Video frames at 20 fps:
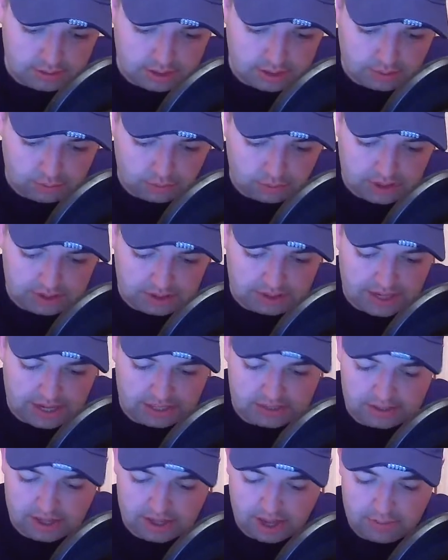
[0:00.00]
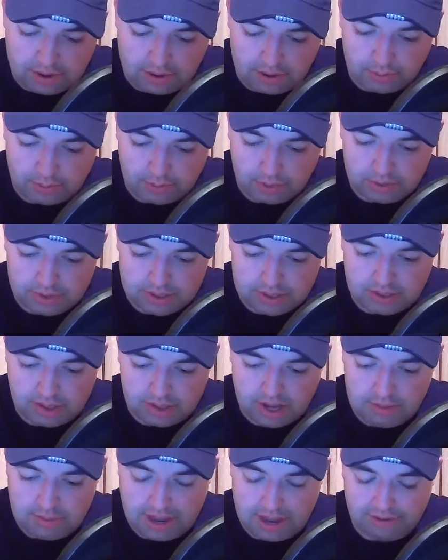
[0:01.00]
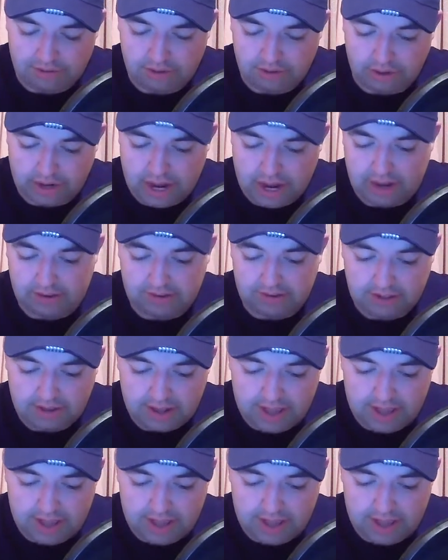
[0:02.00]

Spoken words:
It wasn't next time out, but it was the time after that.